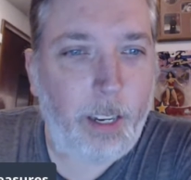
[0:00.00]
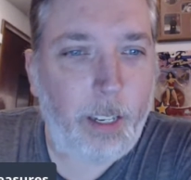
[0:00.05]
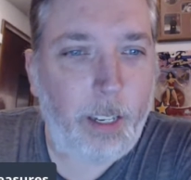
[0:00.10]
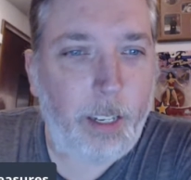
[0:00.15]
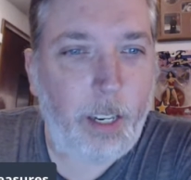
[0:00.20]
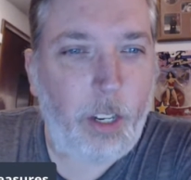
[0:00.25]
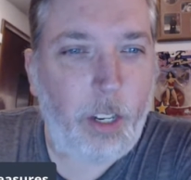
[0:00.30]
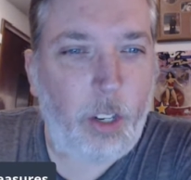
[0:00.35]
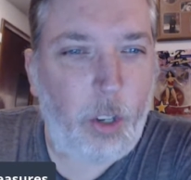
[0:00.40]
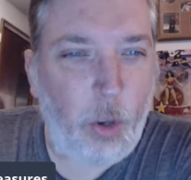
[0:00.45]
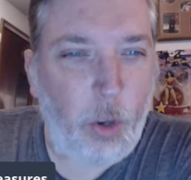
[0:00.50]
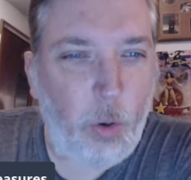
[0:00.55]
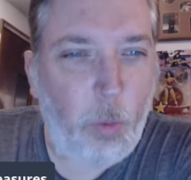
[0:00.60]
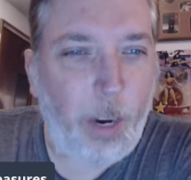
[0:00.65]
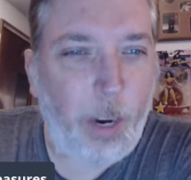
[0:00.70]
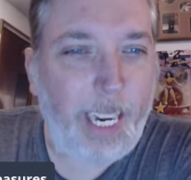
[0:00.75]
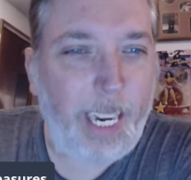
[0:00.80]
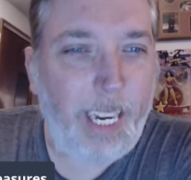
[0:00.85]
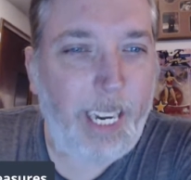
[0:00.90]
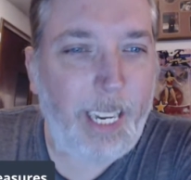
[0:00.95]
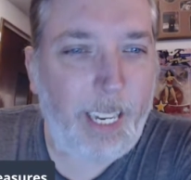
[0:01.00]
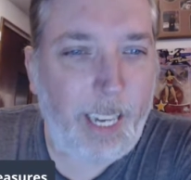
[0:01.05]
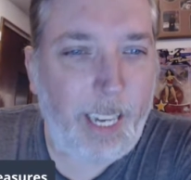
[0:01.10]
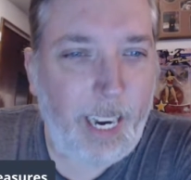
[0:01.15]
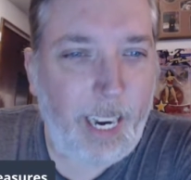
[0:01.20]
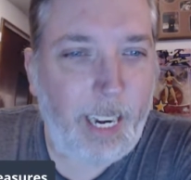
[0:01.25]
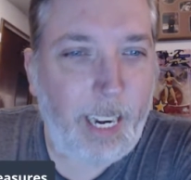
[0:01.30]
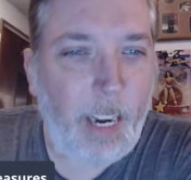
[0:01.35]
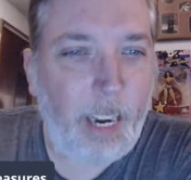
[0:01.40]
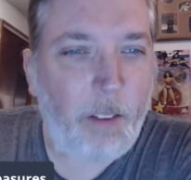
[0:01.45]
to do what he
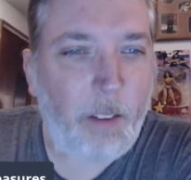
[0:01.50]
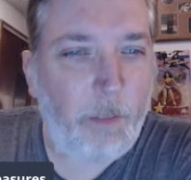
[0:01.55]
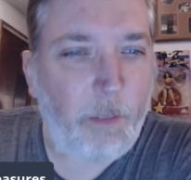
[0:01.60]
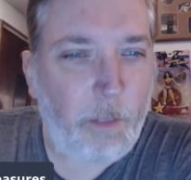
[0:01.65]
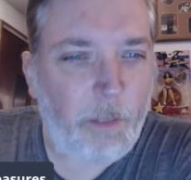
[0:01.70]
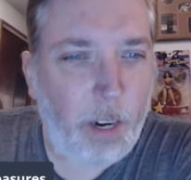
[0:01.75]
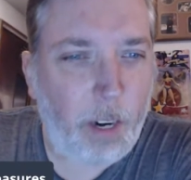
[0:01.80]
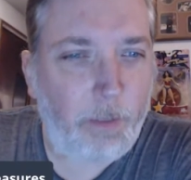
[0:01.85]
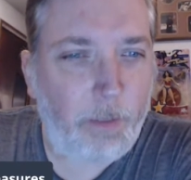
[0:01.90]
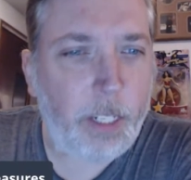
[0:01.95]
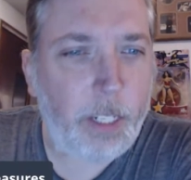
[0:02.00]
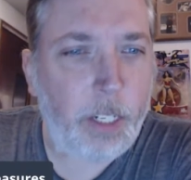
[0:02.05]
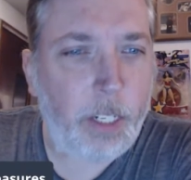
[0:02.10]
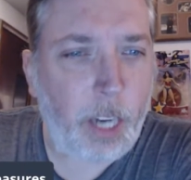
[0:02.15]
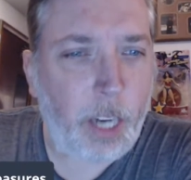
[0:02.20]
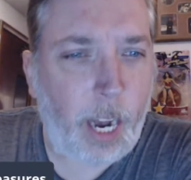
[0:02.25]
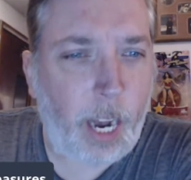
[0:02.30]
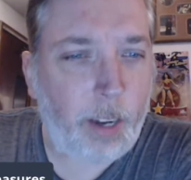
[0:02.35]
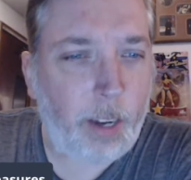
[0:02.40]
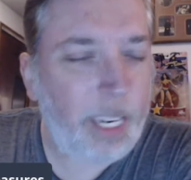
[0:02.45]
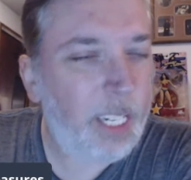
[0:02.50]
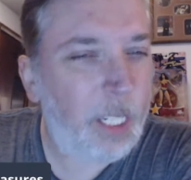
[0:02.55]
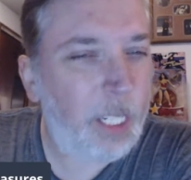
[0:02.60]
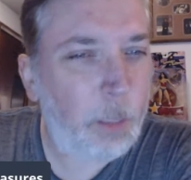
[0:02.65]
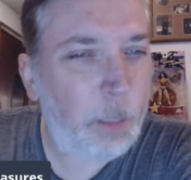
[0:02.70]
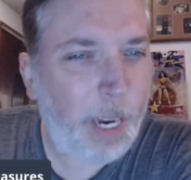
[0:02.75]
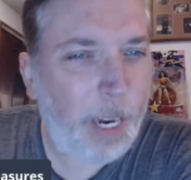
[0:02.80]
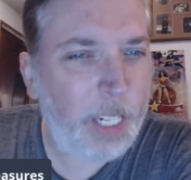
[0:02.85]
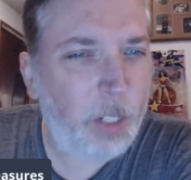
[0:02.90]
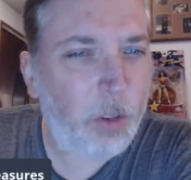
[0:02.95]
did in front of his child, his
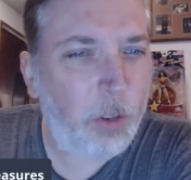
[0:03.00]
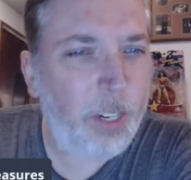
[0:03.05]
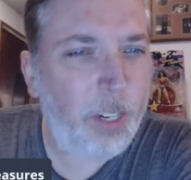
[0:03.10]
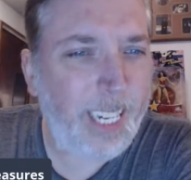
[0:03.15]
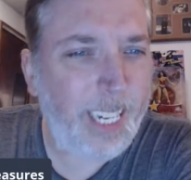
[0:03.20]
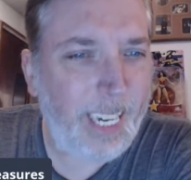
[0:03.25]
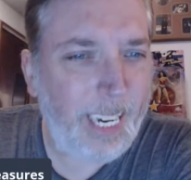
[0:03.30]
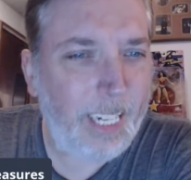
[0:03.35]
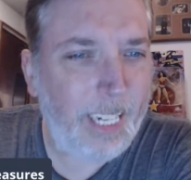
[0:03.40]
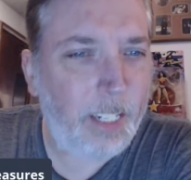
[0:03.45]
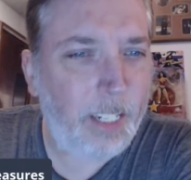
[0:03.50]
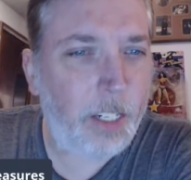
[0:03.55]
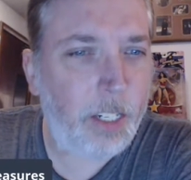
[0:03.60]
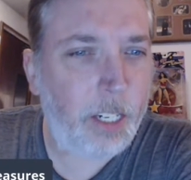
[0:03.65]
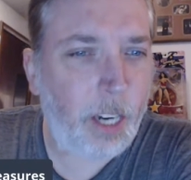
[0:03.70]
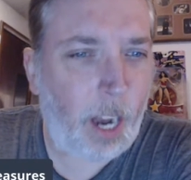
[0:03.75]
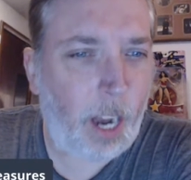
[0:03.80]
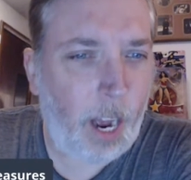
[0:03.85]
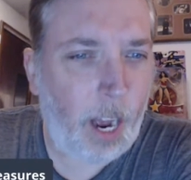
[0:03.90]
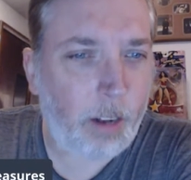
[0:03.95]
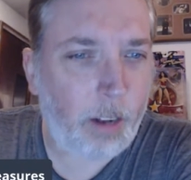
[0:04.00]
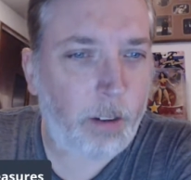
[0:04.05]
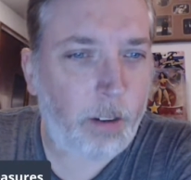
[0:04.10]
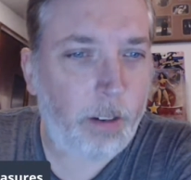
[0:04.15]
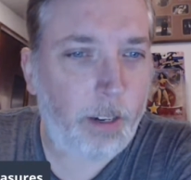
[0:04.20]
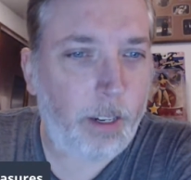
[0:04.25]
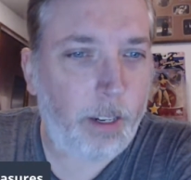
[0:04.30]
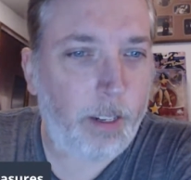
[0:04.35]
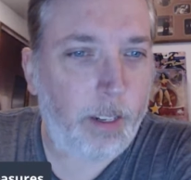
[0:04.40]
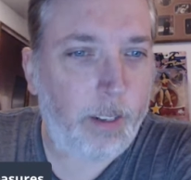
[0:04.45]
special needs
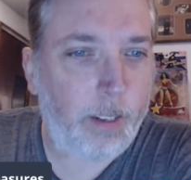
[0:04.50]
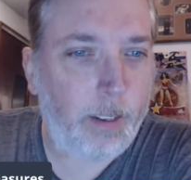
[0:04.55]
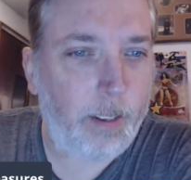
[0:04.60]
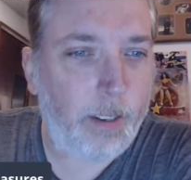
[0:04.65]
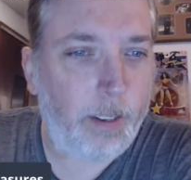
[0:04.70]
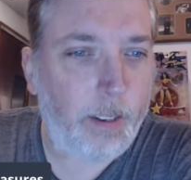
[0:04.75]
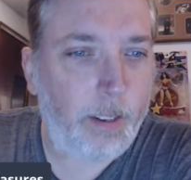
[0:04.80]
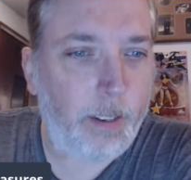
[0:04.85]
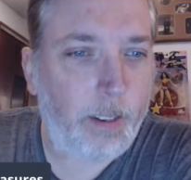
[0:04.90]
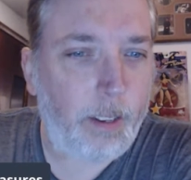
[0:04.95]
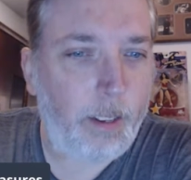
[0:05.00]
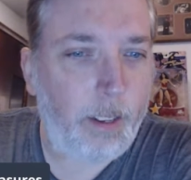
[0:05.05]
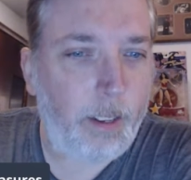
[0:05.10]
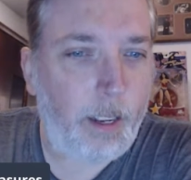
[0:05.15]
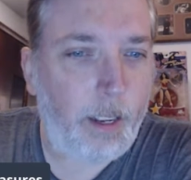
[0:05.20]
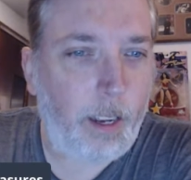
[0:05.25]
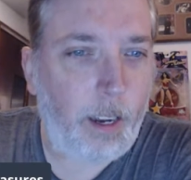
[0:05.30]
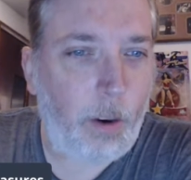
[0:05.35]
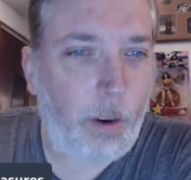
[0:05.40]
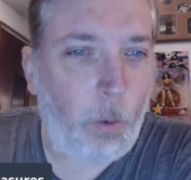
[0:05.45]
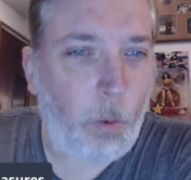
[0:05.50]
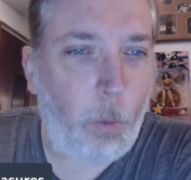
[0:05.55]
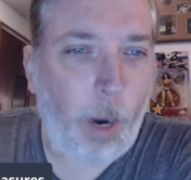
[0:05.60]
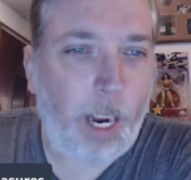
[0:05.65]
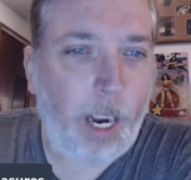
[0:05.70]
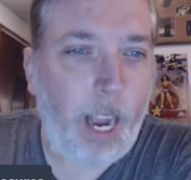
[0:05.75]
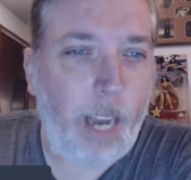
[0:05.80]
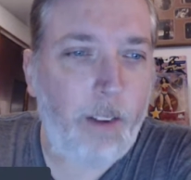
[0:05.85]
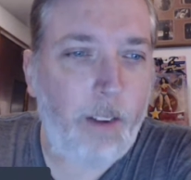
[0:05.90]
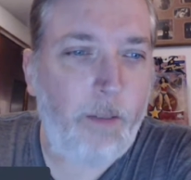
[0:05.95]
child,
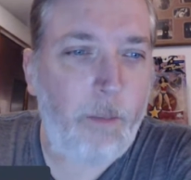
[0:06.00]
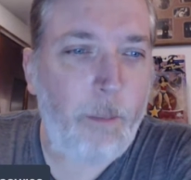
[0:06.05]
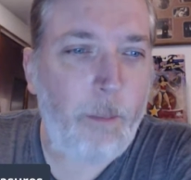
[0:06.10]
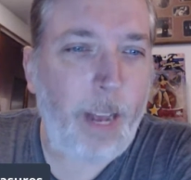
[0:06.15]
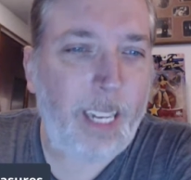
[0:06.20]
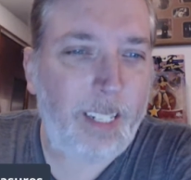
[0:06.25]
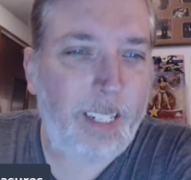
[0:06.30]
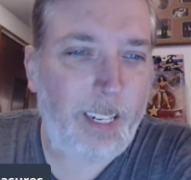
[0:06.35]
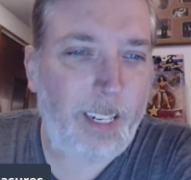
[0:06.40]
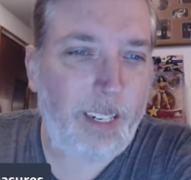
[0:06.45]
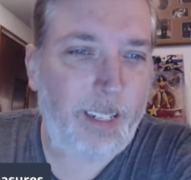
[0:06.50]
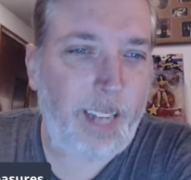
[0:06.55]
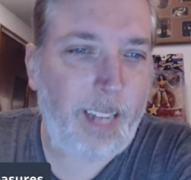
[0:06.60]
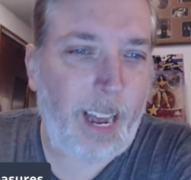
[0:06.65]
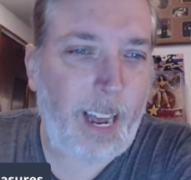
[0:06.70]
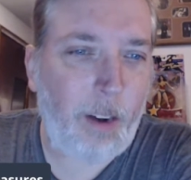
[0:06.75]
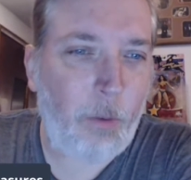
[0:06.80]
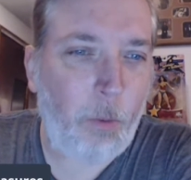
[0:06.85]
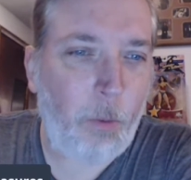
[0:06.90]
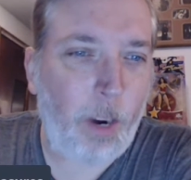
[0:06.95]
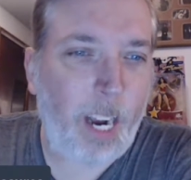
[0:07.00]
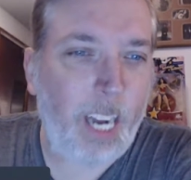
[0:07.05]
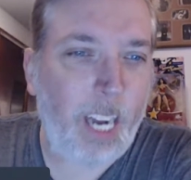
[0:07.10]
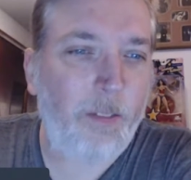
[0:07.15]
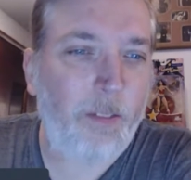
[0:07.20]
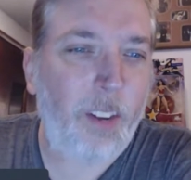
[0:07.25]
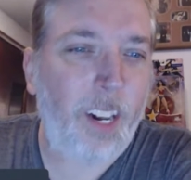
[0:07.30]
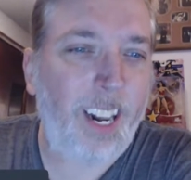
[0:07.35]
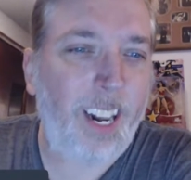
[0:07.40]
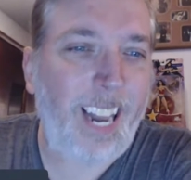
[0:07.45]
what kind of message is that? What kind
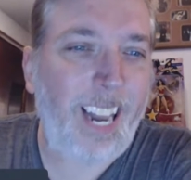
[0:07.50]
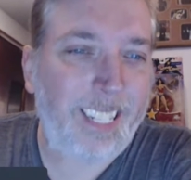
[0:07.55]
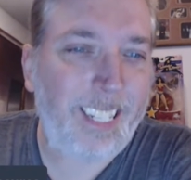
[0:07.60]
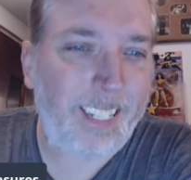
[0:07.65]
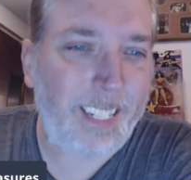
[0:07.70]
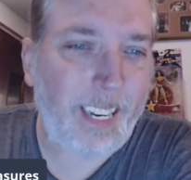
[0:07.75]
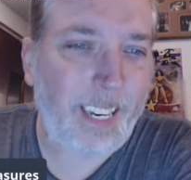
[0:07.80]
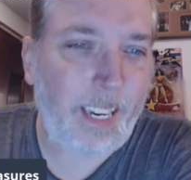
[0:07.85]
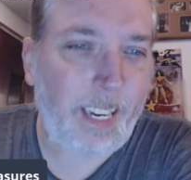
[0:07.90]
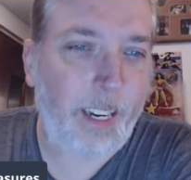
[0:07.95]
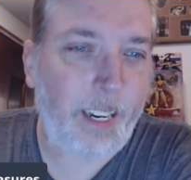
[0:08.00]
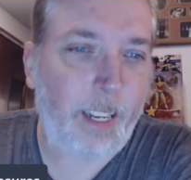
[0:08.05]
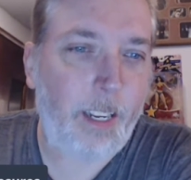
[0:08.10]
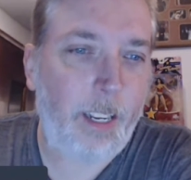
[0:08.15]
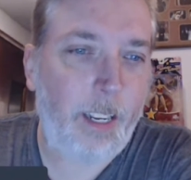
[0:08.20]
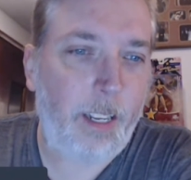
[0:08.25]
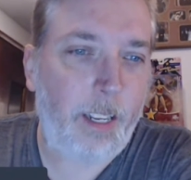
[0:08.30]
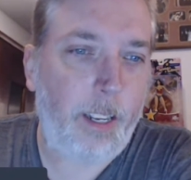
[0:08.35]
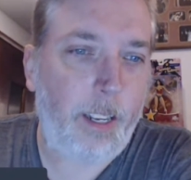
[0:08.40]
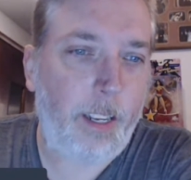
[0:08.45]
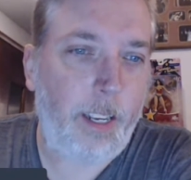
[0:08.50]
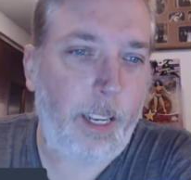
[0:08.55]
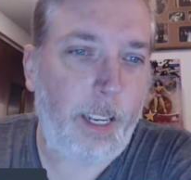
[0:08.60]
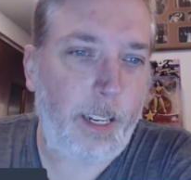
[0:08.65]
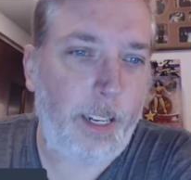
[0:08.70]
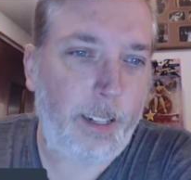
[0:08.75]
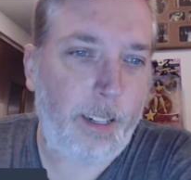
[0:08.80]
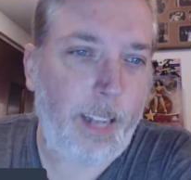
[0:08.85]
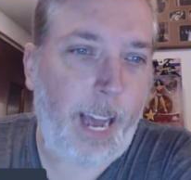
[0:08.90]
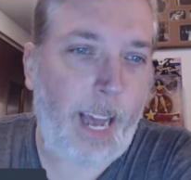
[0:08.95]
of lesson
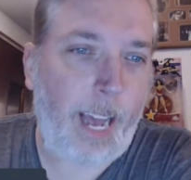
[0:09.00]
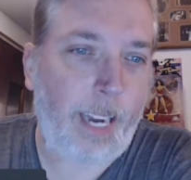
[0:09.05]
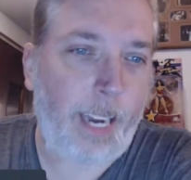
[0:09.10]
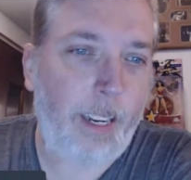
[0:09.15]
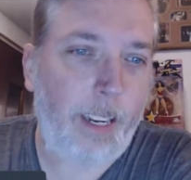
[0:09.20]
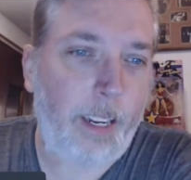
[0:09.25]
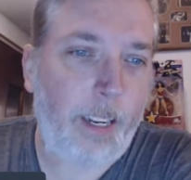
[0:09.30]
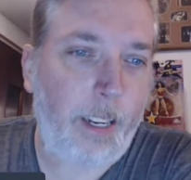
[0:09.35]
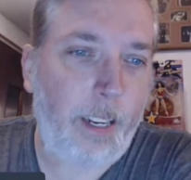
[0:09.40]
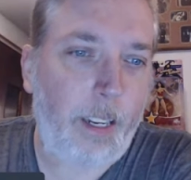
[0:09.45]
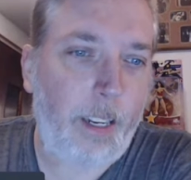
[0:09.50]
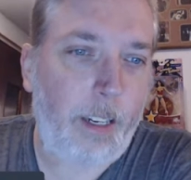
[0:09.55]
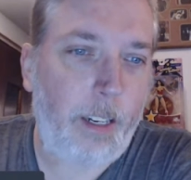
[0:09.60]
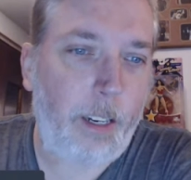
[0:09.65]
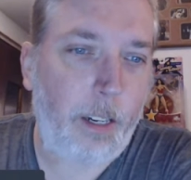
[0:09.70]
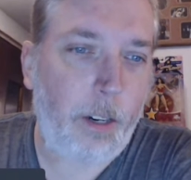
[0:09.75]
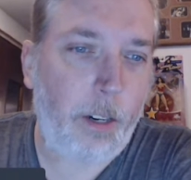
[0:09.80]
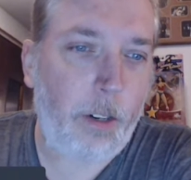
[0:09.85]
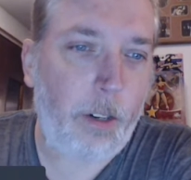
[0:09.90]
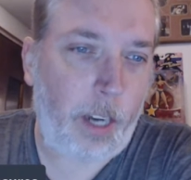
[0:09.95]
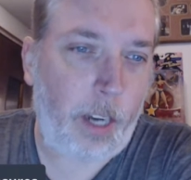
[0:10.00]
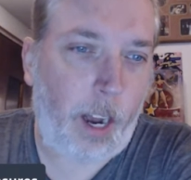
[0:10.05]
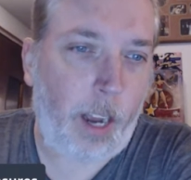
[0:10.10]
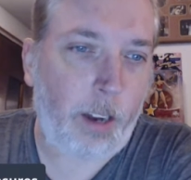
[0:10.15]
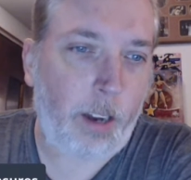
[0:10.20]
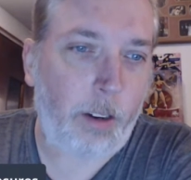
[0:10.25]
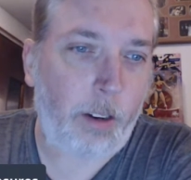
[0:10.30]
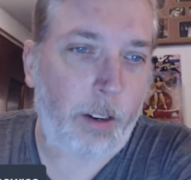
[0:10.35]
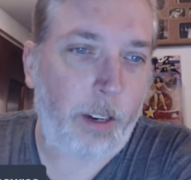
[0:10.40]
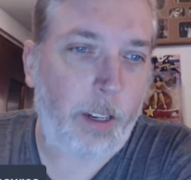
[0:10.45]
is that to your child?